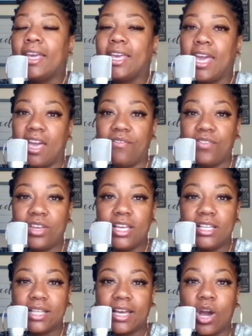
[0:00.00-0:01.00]
Canva
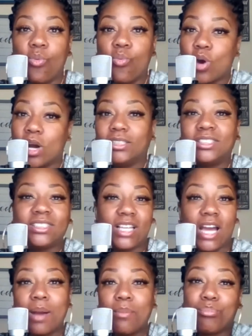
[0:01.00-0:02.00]
is like a
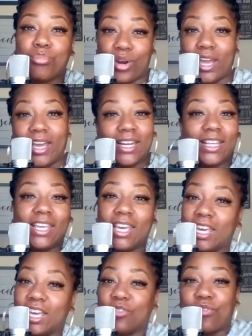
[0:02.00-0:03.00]
one-stop brand
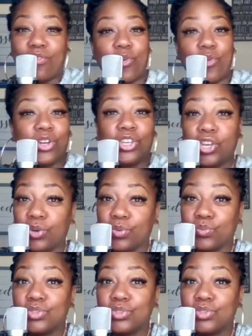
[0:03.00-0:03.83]
kit for you.